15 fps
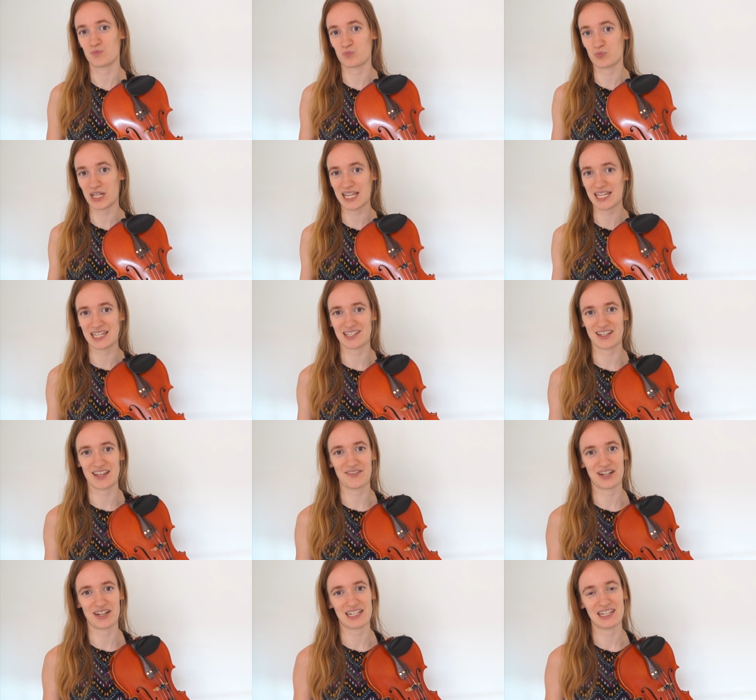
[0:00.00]
playing it
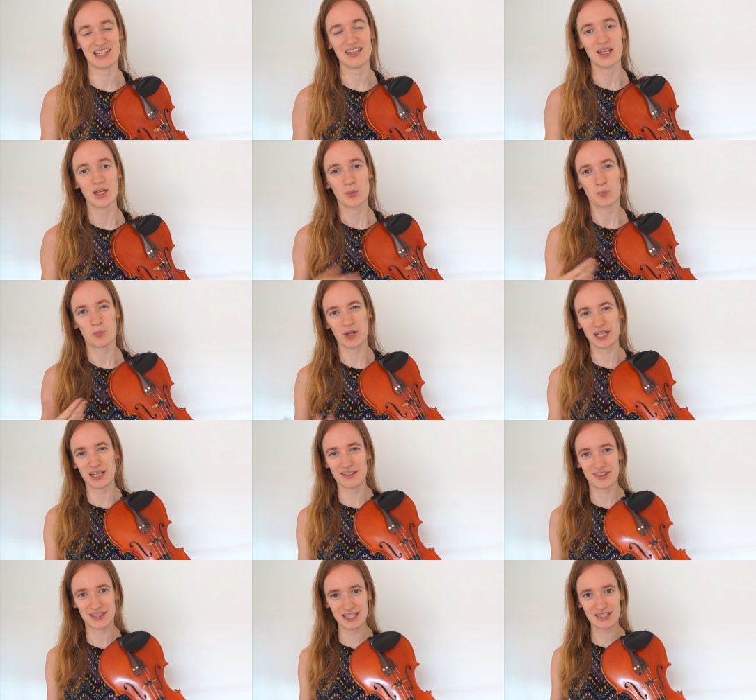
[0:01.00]
directly. But
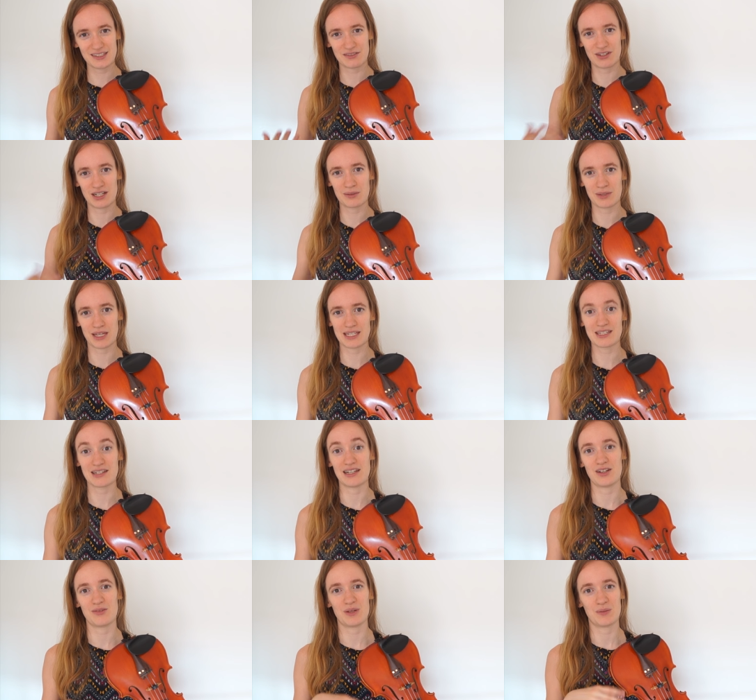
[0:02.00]
I think the rhythm gets a
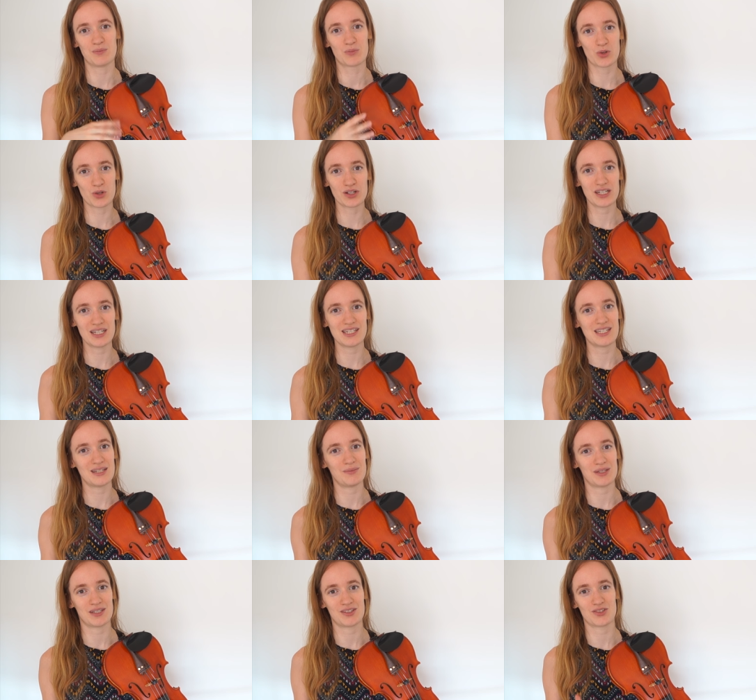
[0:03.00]
little bit more
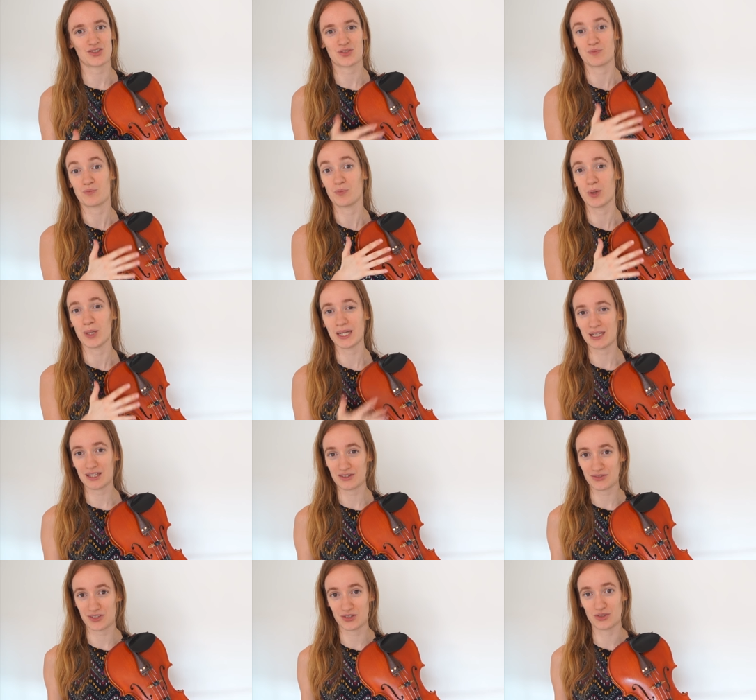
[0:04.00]
easy because many
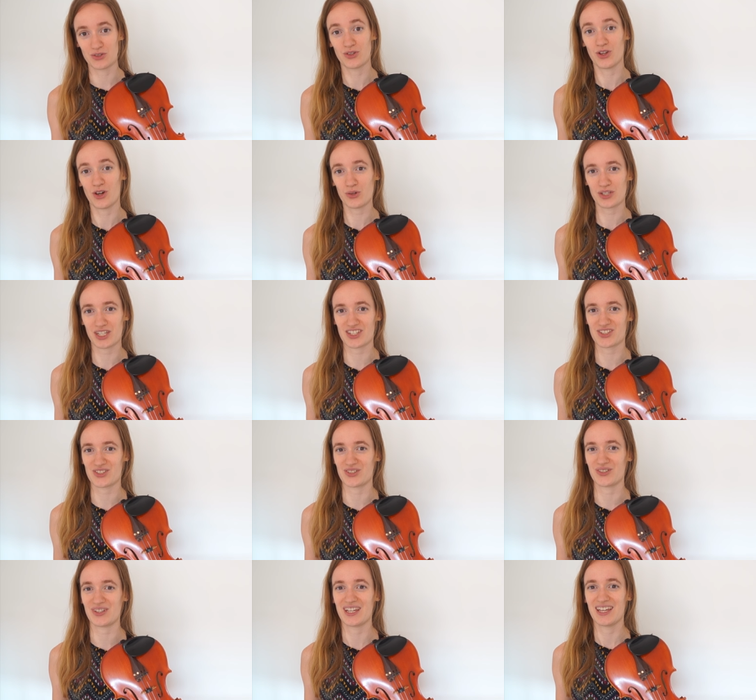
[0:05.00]
of you know this
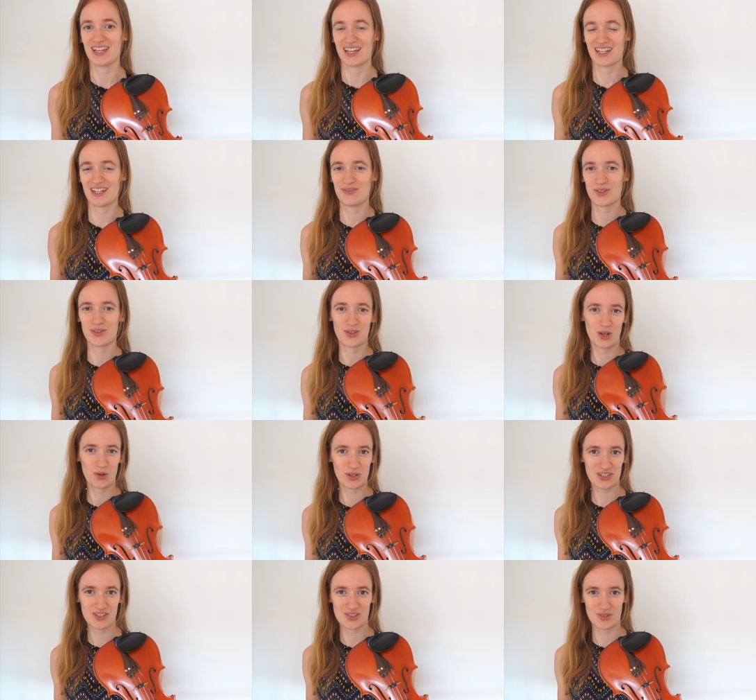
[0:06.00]
song, and if you know
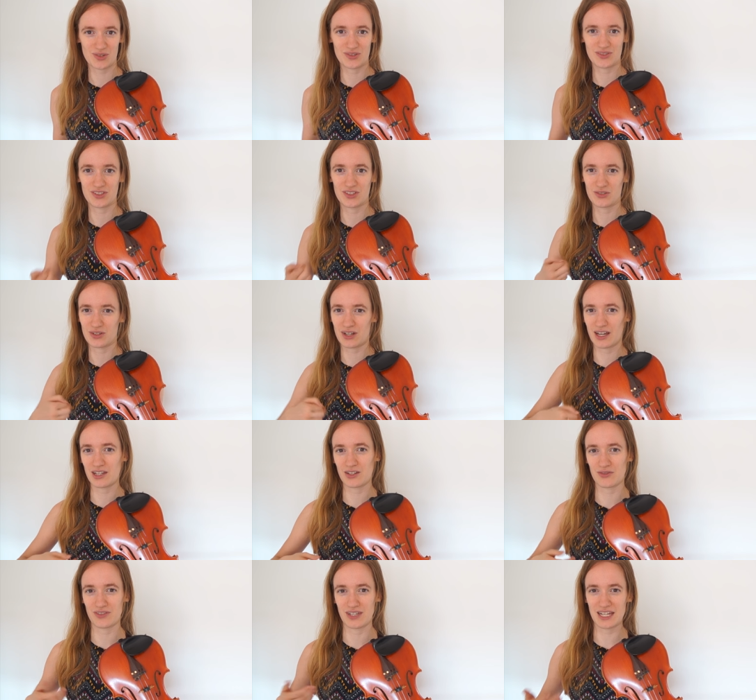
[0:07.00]
this song, you
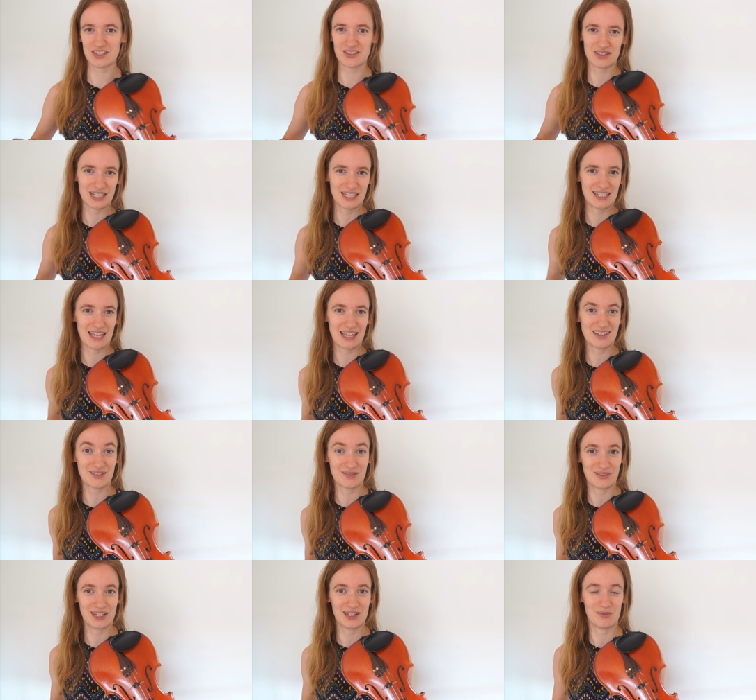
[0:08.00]
kind of naturally get
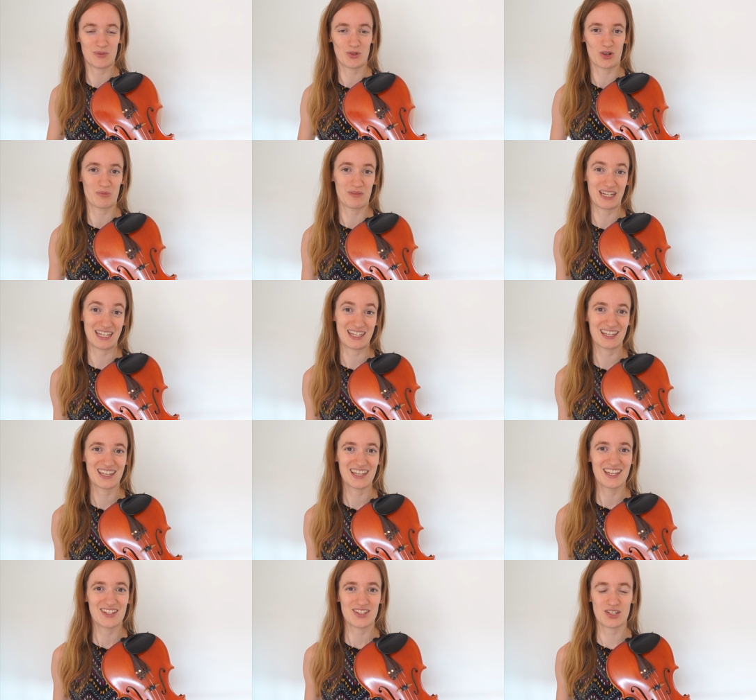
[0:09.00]
the rhythm normally.
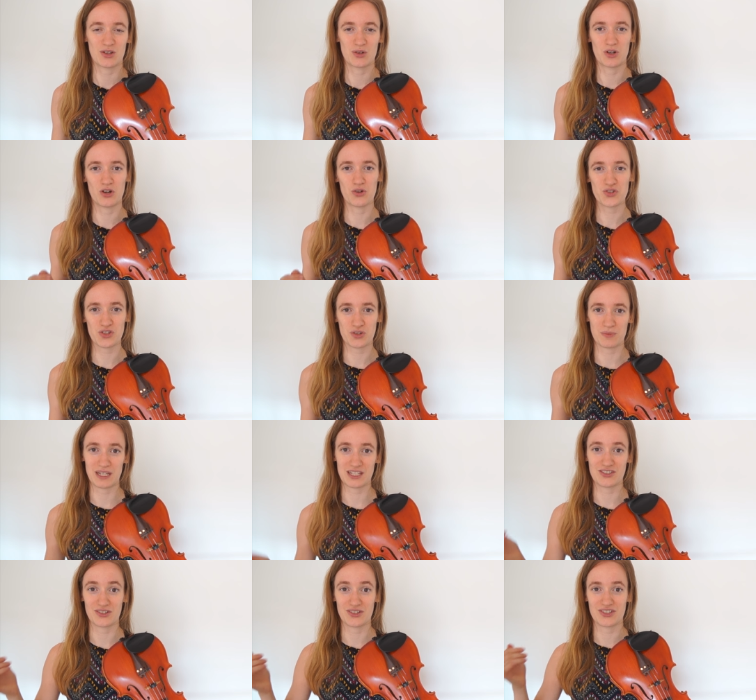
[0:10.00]
So also
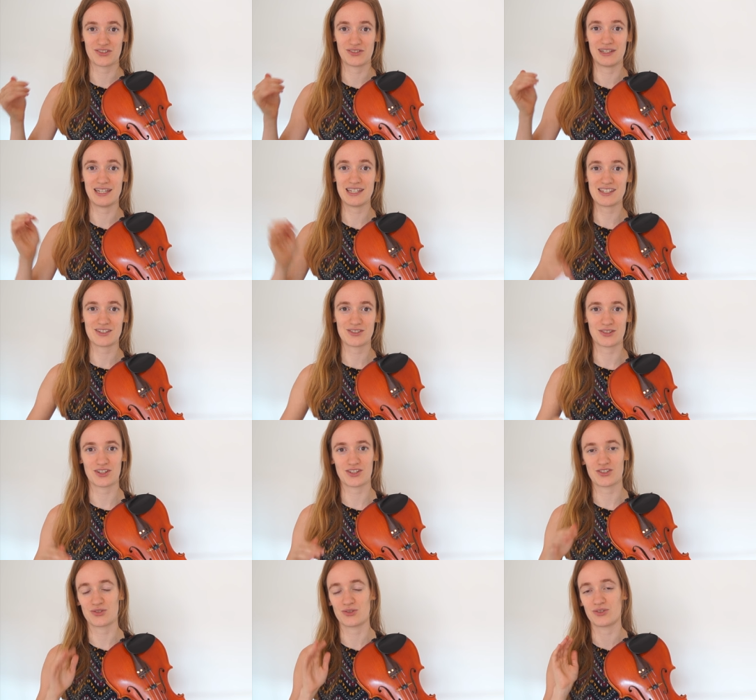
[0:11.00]
make sure to listen to
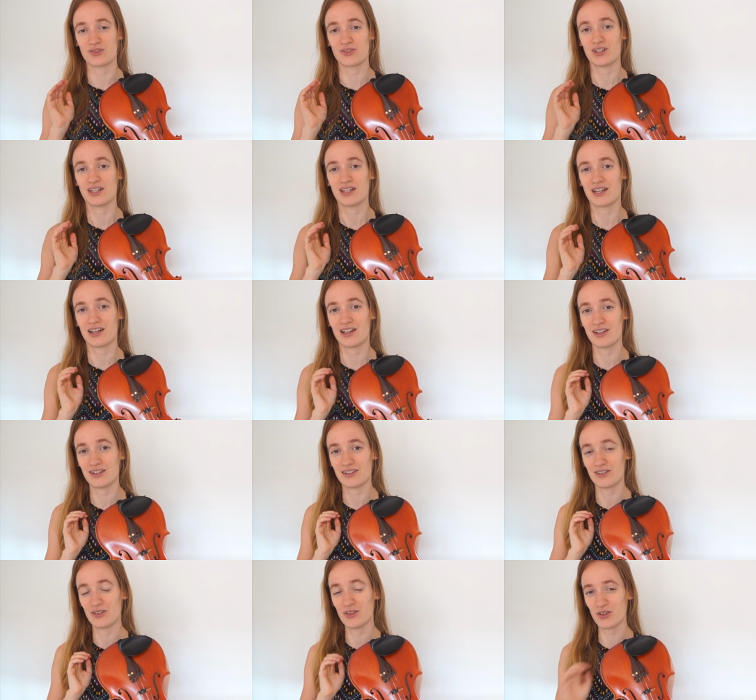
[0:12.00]
the song a
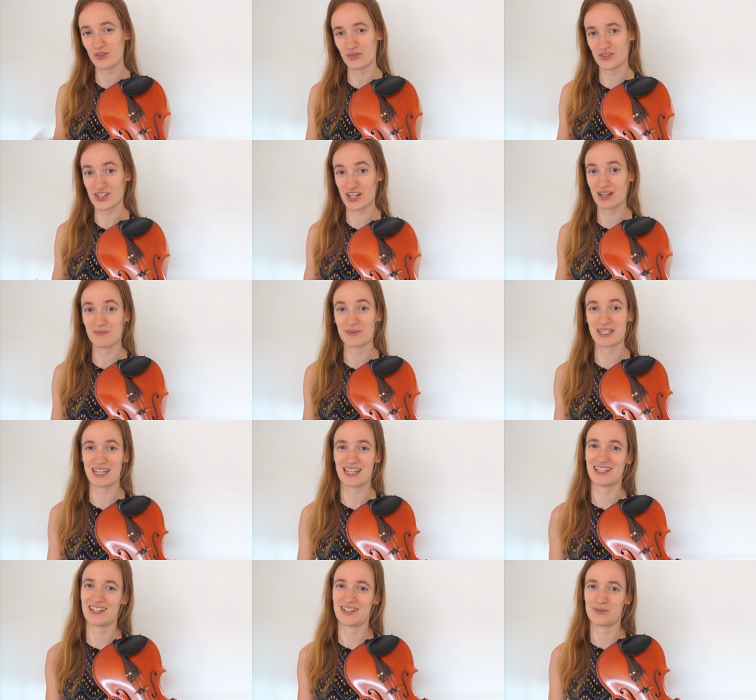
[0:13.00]
lot of times,
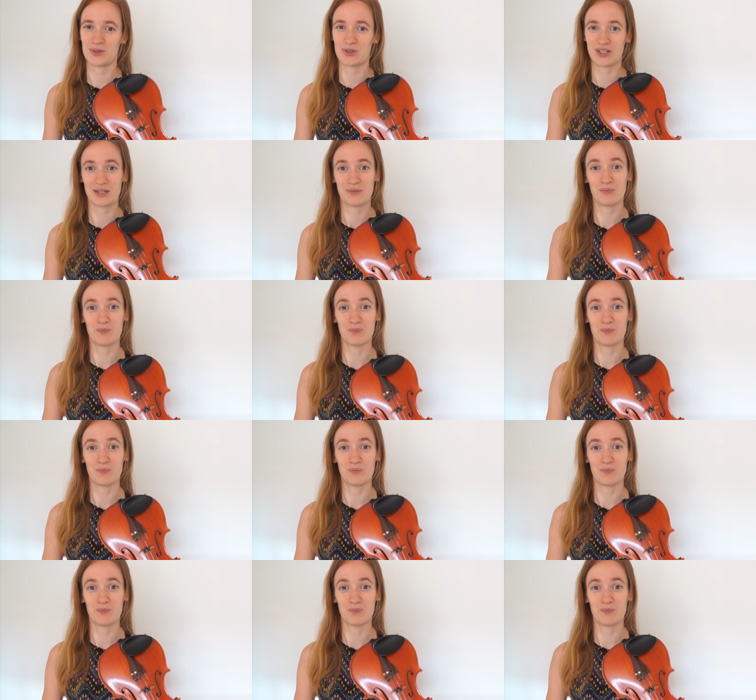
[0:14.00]
and it will get